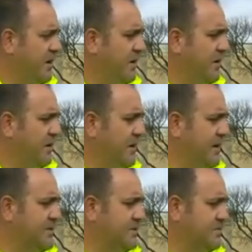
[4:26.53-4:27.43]
uh,
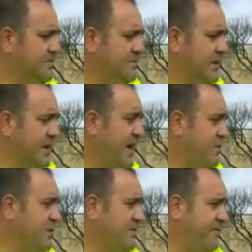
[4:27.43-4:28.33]
it's
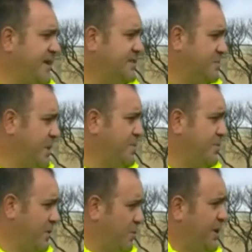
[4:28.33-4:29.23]
it not only affects the
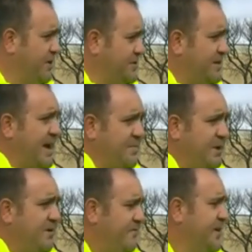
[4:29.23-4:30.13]
people that were here
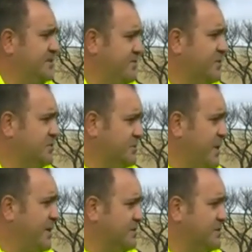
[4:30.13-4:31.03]
today, but it affects the
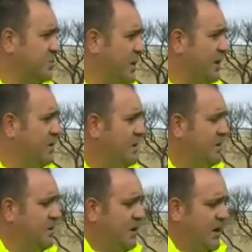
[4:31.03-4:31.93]
first responders as
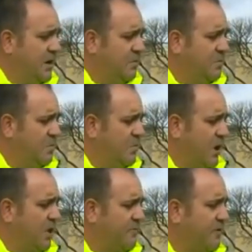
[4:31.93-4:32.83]
well. Uh,
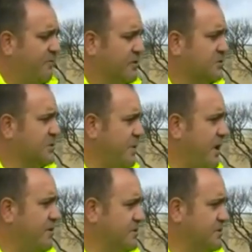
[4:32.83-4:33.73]
all of our first
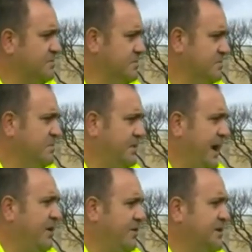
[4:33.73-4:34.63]
responders
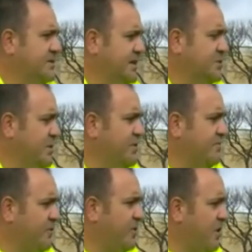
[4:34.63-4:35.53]
carry these things
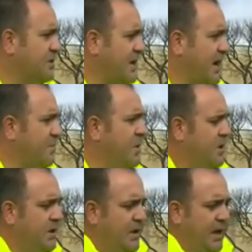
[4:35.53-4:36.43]
with them for a long
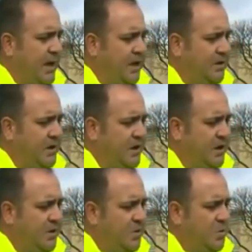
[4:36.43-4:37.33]
time, and
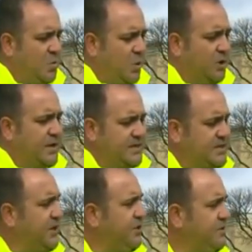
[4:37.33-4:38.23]
uh, we'll
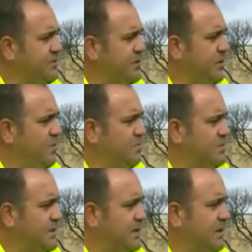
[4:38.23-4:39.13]
continue
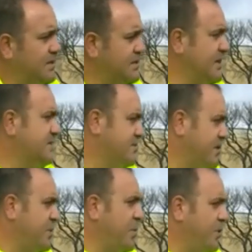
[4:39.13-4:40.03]
to to
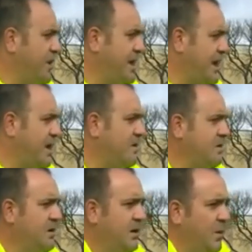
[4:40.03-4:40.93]
assist the community
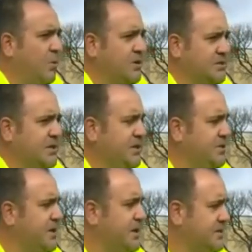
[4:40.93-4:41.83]
here, and we'll
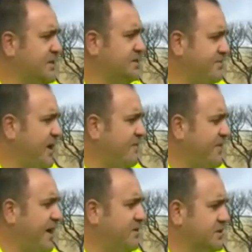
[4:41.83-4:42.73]
continue to assist the
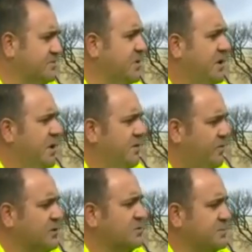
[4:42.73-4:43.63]
firefighters and
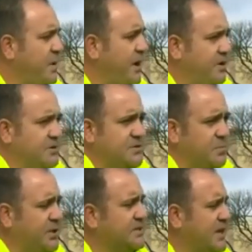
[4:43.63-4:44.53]
first
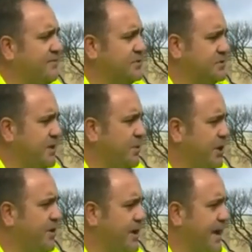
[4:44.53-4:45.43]
responders and police officers
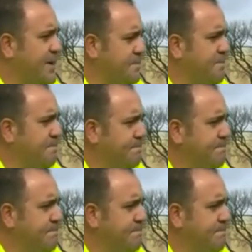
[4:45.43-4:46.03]
that were here today.